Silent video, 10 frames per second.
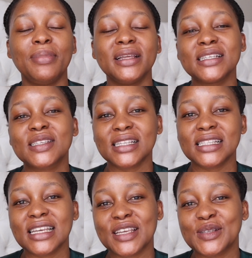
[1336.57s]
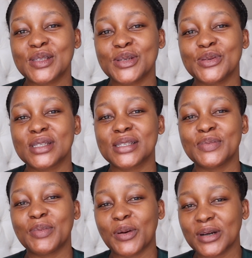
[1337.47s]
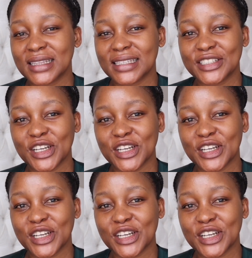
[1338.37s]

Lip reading: Please continue to support the